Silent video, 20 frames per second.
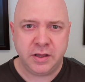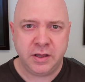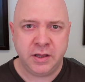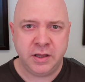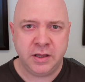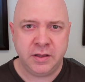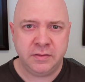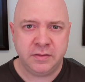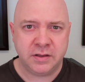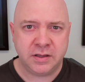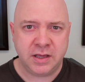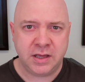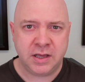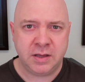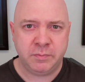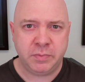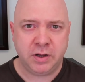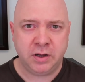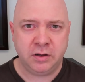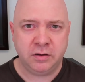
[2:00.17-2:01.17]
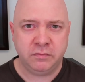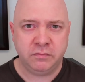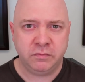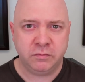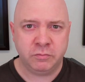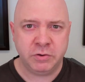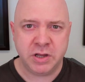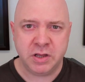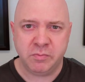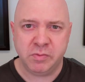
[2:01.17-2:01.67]
in the camp
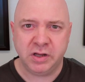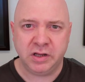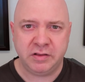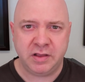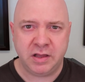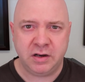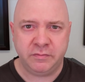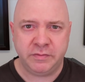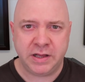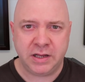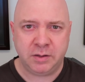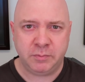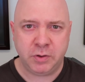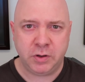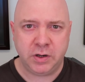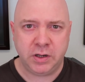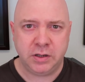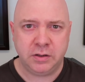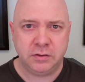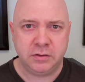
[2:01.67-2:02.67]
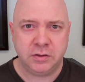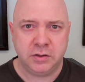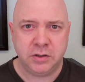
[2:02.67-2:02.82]
of rehabilitative alimony.